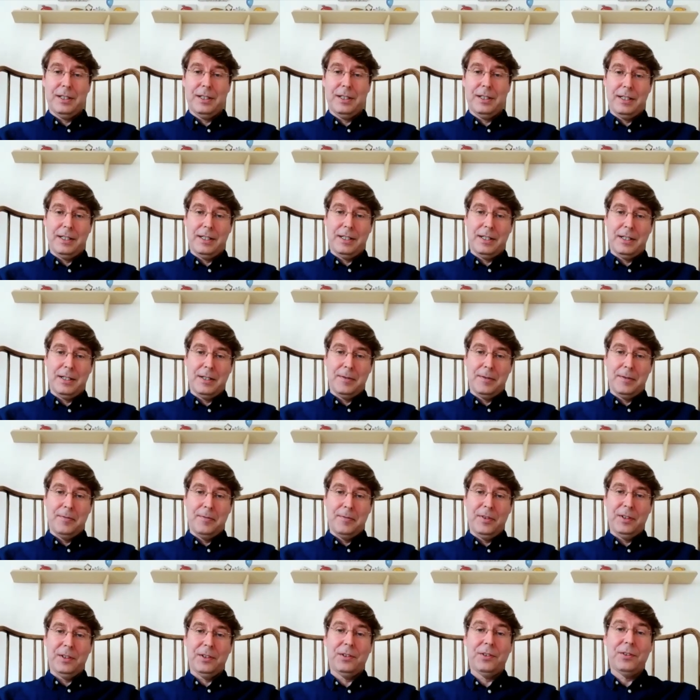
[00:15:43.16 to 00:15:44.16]
um,
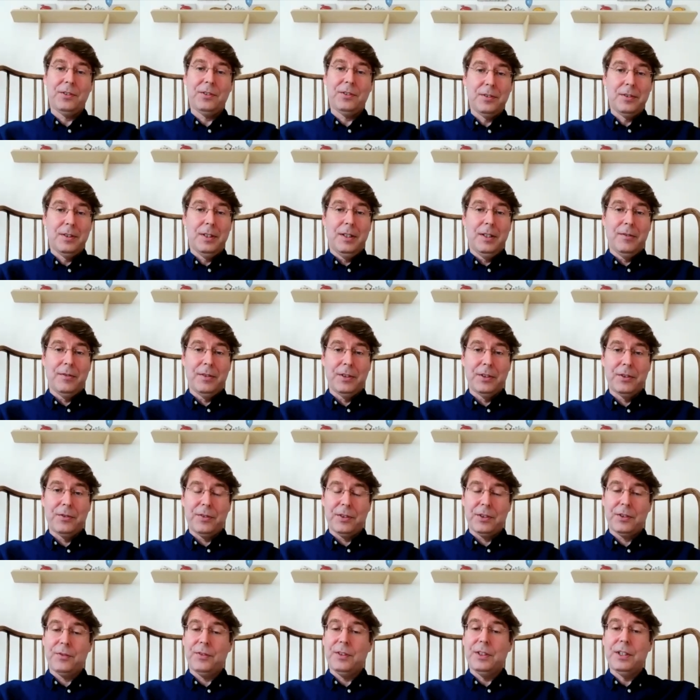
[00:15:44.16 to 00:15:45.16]
this, these
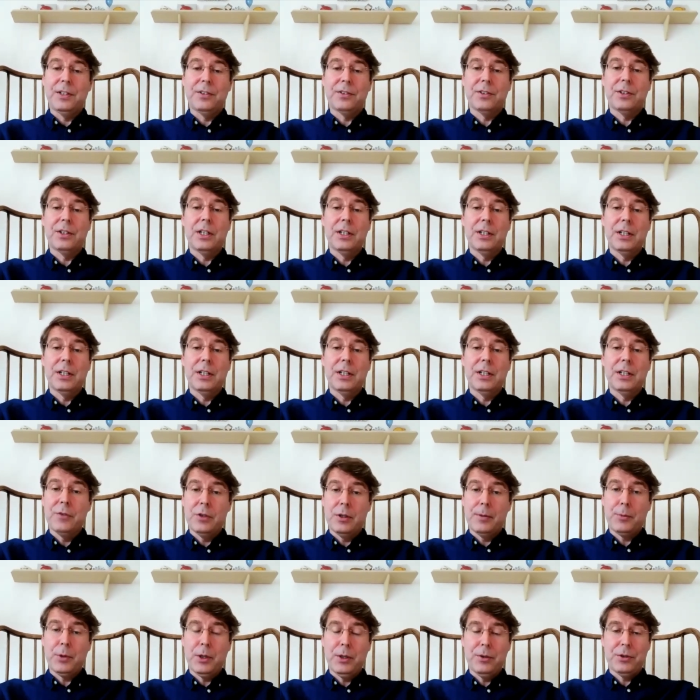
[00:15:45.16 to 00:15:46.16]
fixed fees and, and, and other
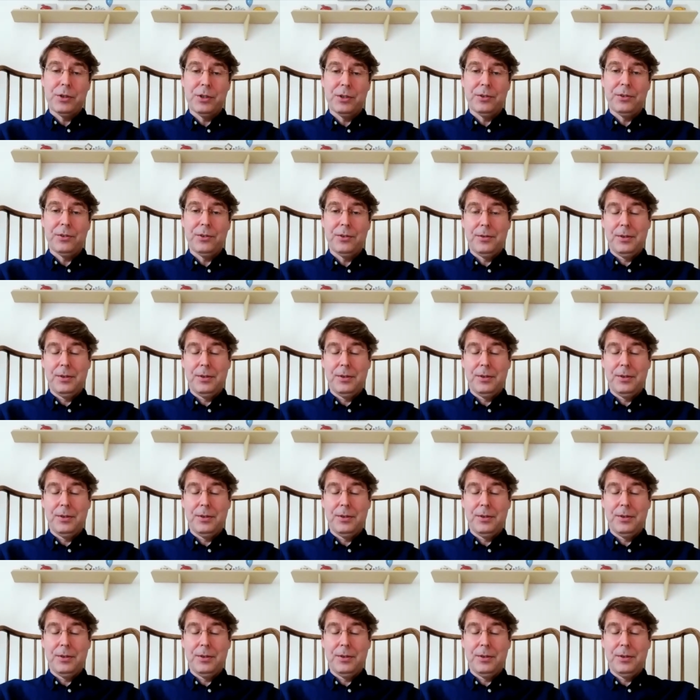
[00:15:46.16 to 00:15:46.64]
approaches.